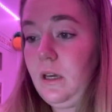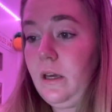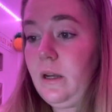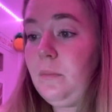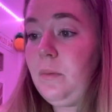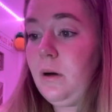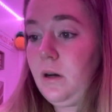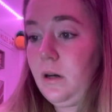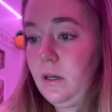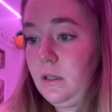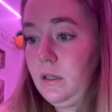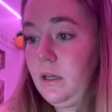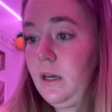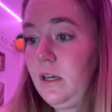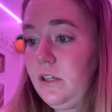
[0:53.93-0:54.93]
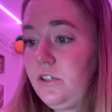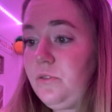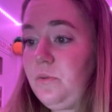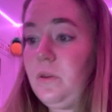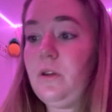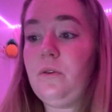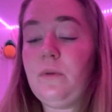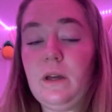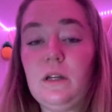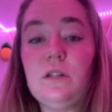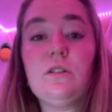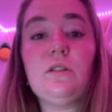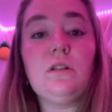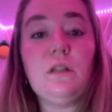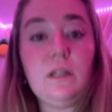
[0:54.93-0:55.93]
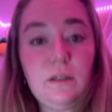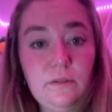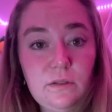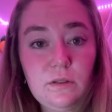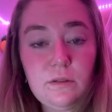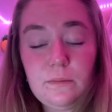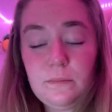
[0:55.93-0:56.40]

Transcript: in a pond, edged with the grayish leaves.